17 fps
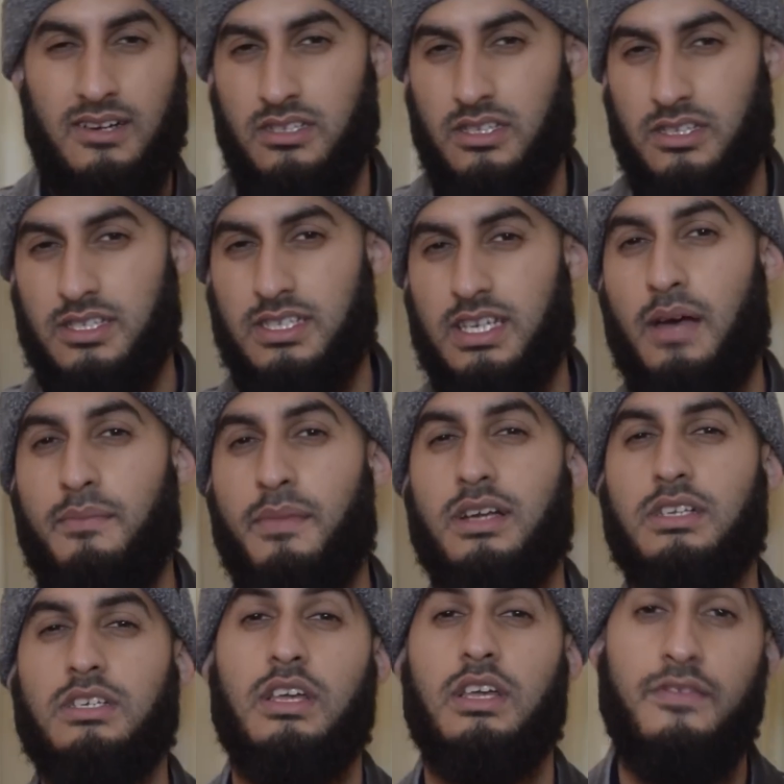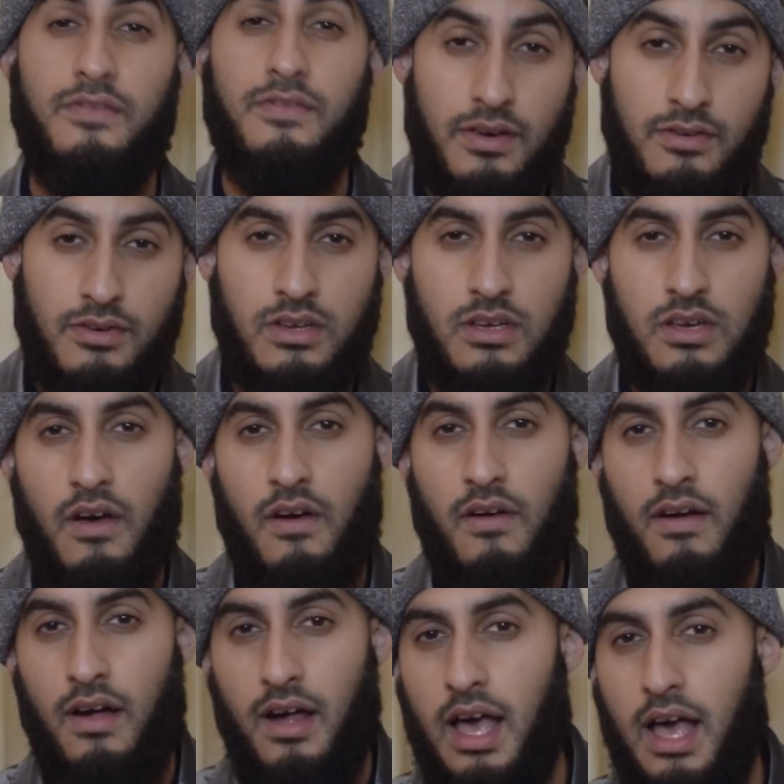She said, I'm actually a very
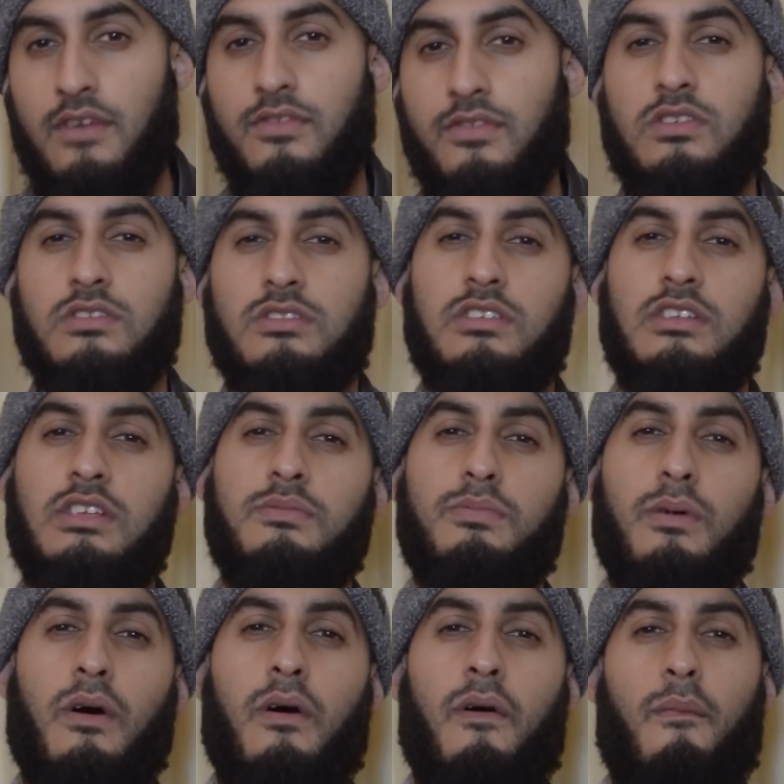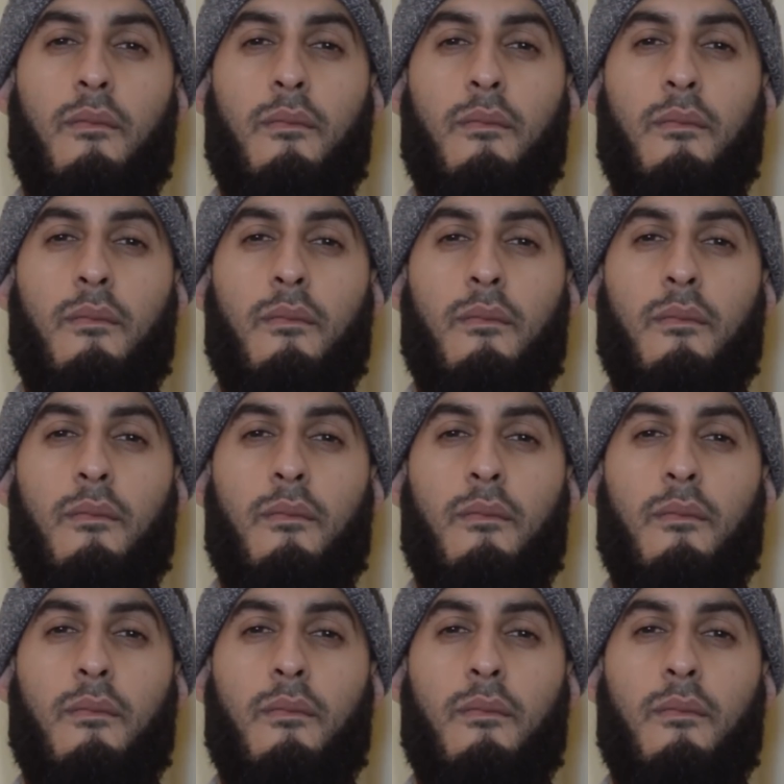heavy sleeper.